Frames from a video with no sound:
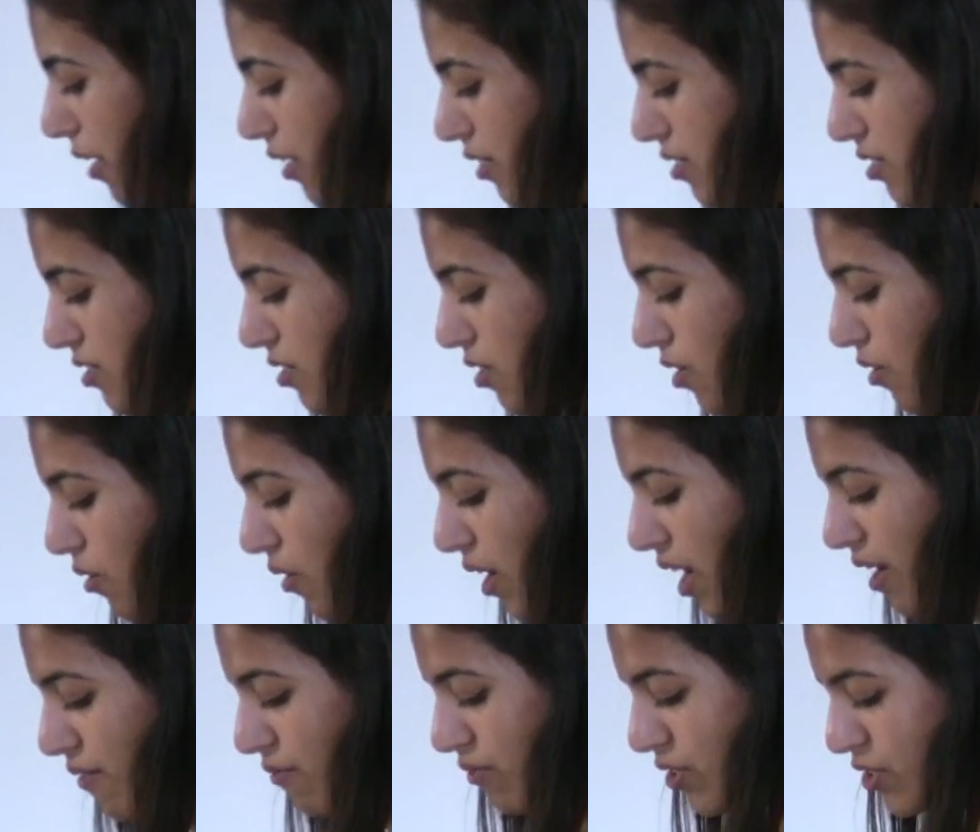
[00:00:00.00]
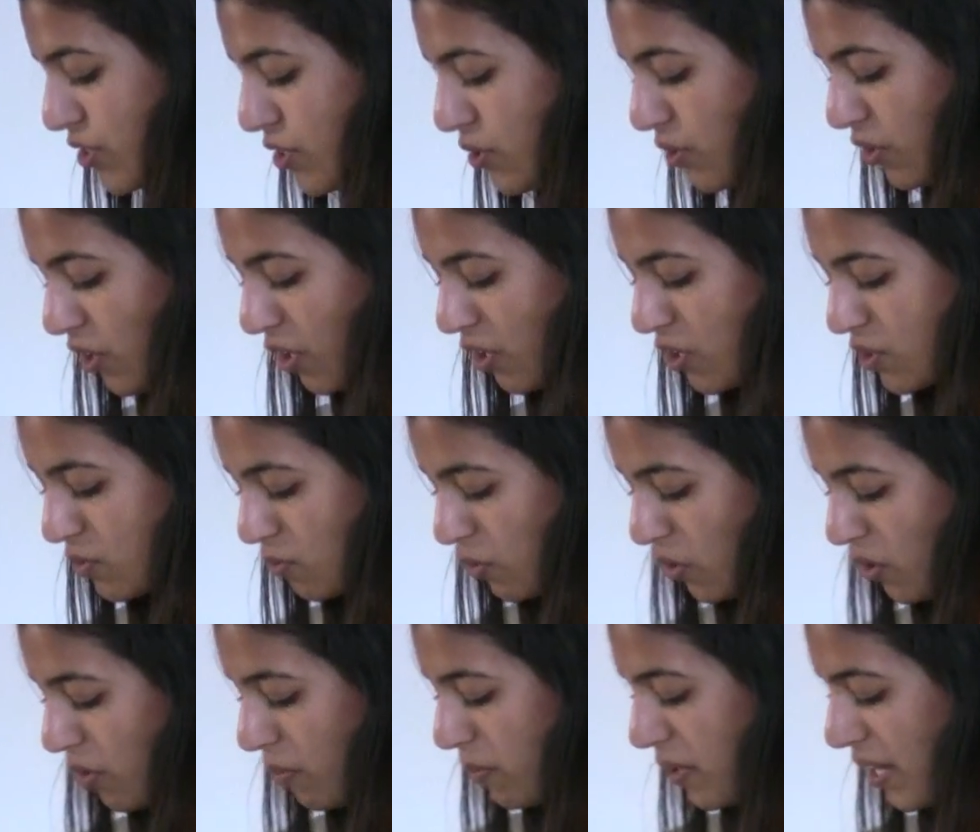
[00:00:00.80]
So every two girls
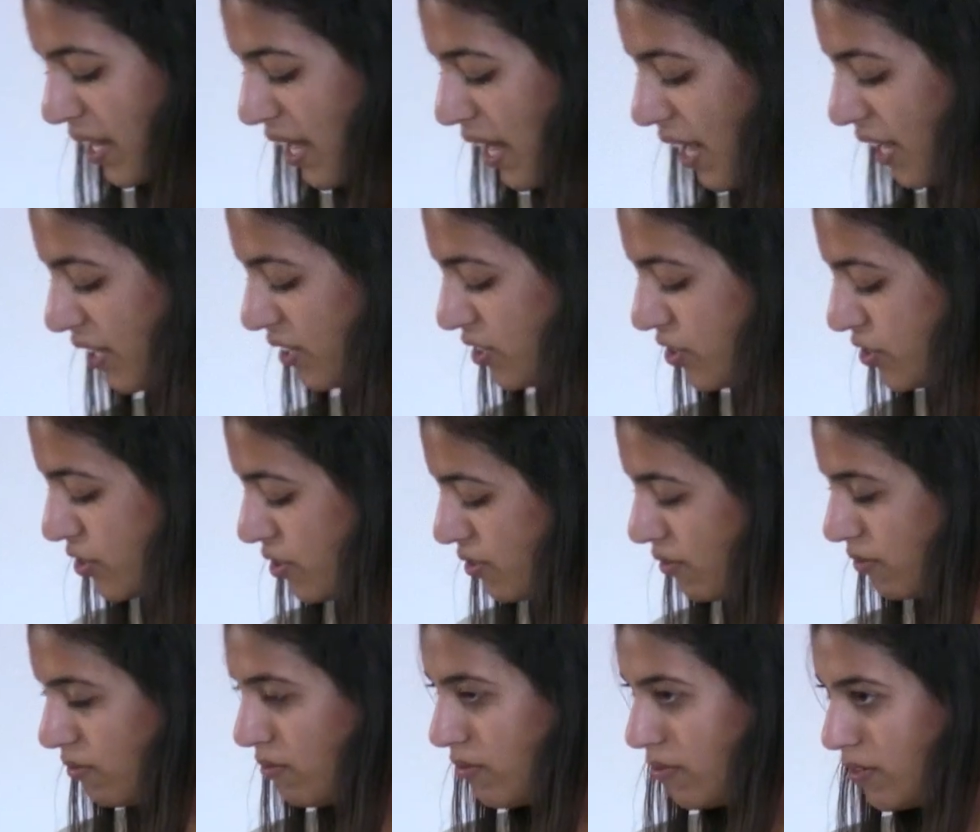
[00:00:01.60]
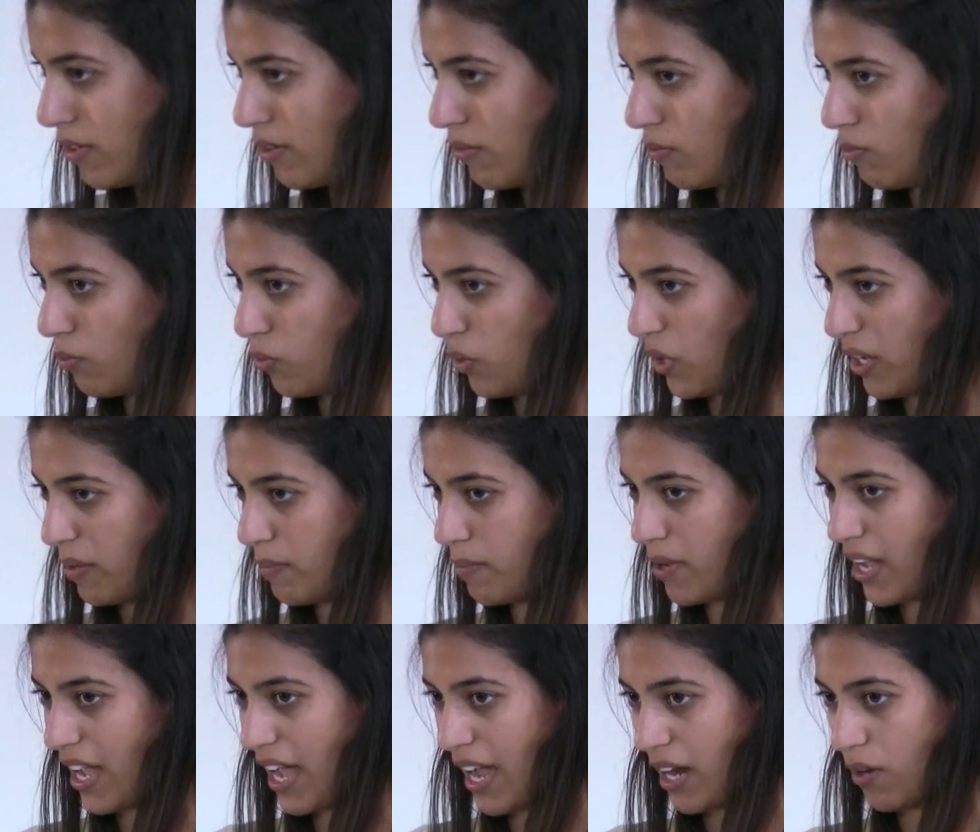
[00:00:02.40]
were behind
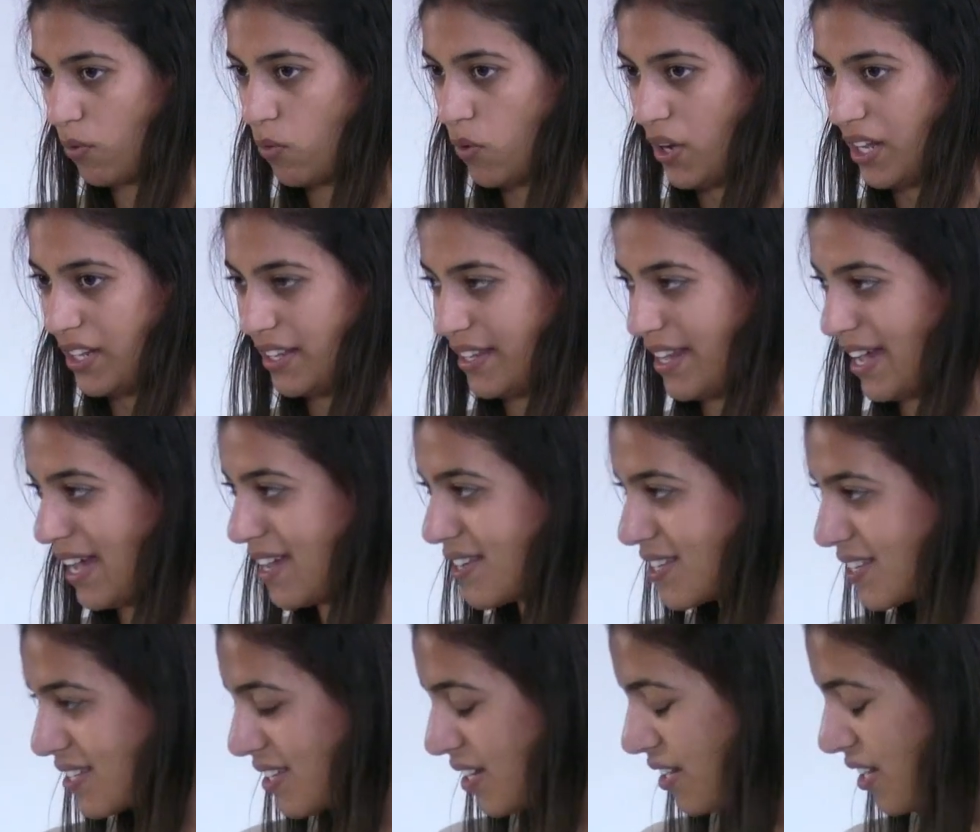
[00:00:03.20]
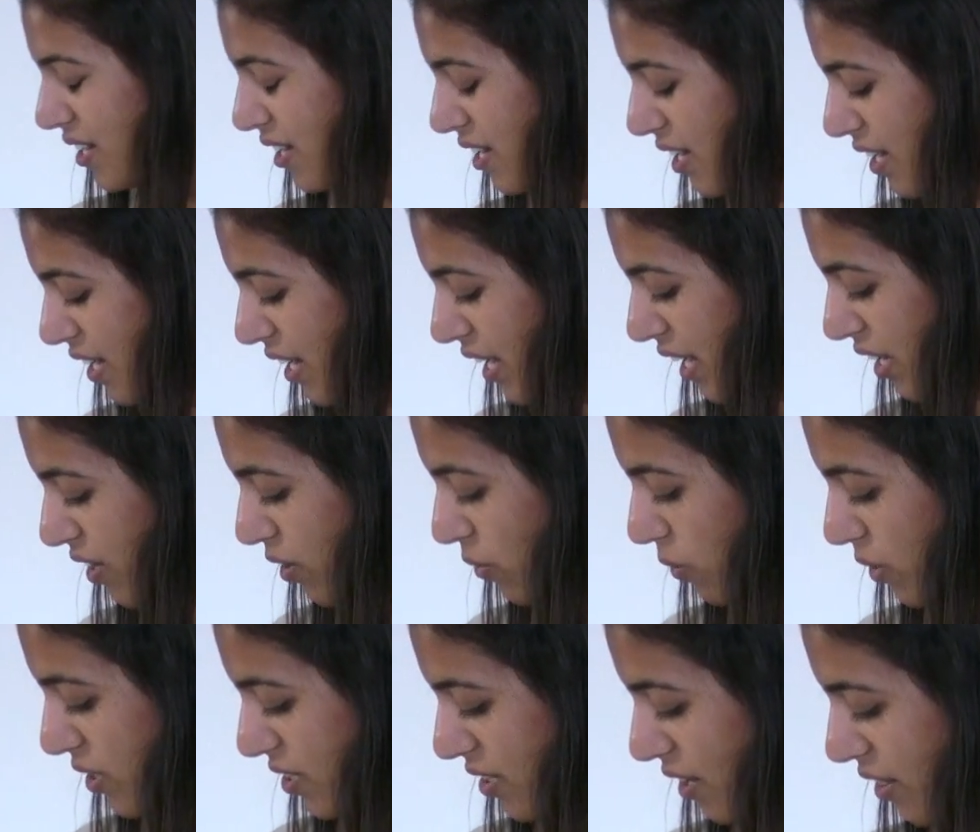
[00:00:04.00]
behind one desk, and
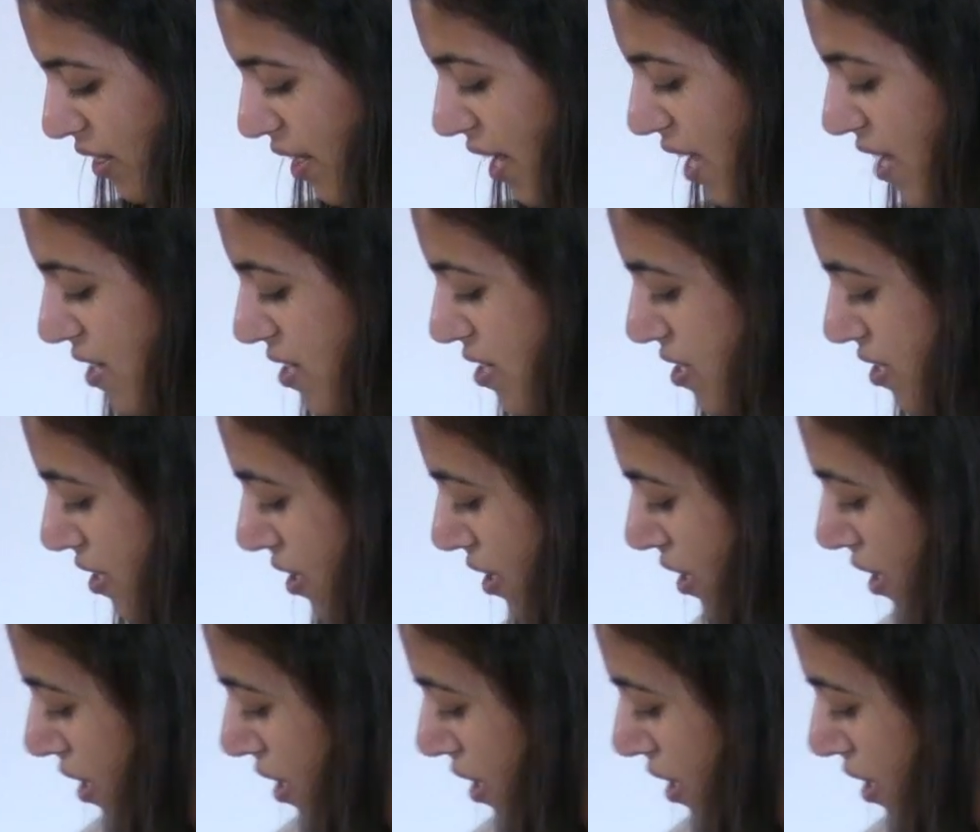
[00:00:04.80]
there was a desk